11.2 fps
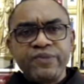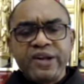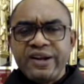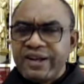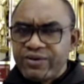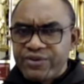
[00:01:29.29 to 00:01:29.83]

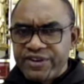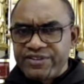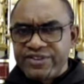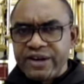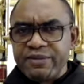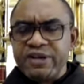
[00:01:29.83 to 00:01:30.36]
Let us
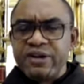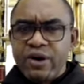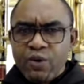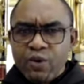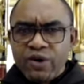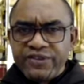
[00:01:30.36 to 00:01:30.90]
examine
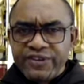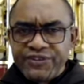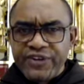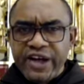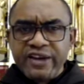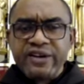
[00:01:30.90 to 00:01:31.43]
what they
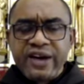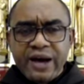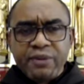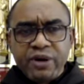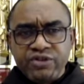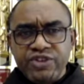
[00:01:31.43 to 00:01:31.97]
said
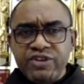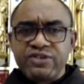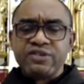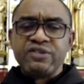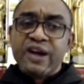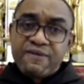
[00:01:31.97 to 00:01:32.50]
about
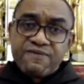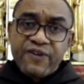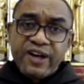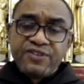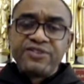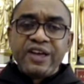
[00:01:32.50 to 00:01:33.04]
Jesus.
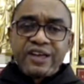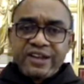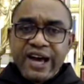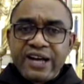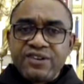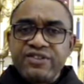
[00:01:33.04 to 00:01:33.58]
First, they
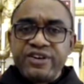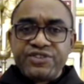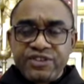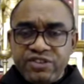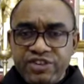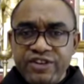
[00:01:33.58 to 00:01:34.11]

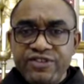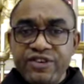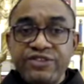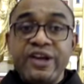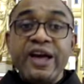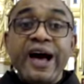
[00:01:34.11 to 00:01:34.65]
addressed Jesus
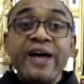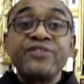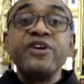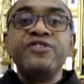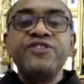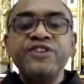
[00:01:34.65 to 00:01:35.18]
as a
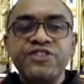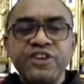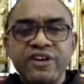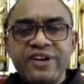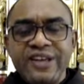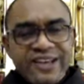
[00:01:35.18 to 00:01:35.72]
teacher.
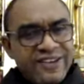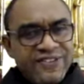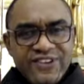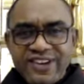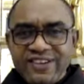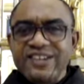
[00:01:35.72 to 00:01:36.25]

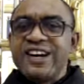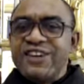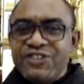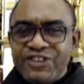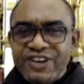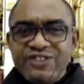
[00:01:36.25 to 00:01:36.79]
Indeed,
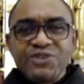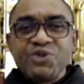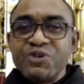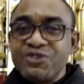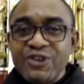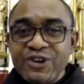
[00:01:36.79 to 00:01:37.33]
Jesus was
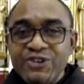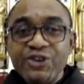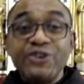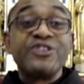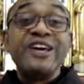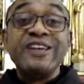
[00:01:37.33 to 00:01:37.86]
not
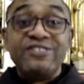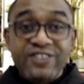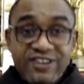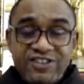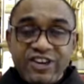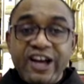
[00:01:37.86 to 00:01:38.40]
just a
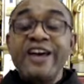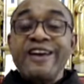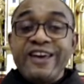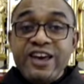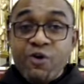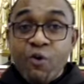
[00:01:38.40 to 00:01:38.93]
teacher,
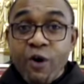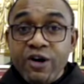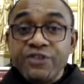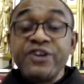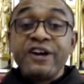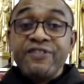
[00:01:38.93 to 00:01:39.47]
he
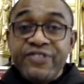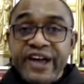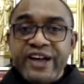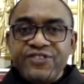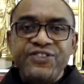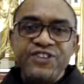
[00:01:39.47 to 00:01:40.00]
was their
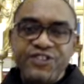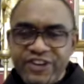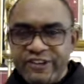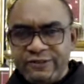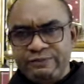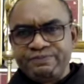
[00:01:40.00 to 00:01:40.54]
teacher.
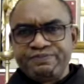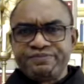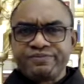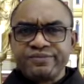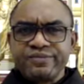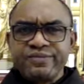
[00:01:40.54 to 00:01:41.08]

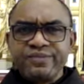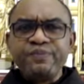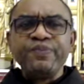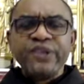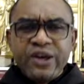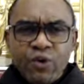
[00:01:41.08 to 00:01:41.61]

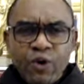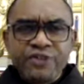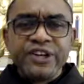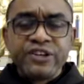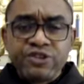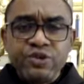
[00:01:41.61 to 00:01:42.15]
He was the
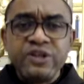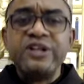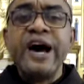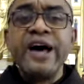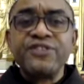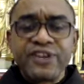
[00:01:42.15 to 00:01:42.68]
true
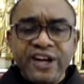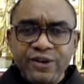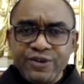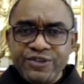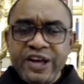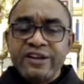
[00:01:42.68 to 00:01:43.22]

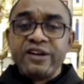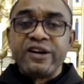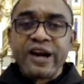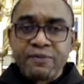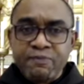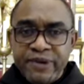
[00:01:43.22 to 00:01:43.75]
didaskalos, the
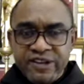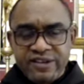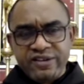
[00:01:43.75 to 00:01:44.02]
rabbi.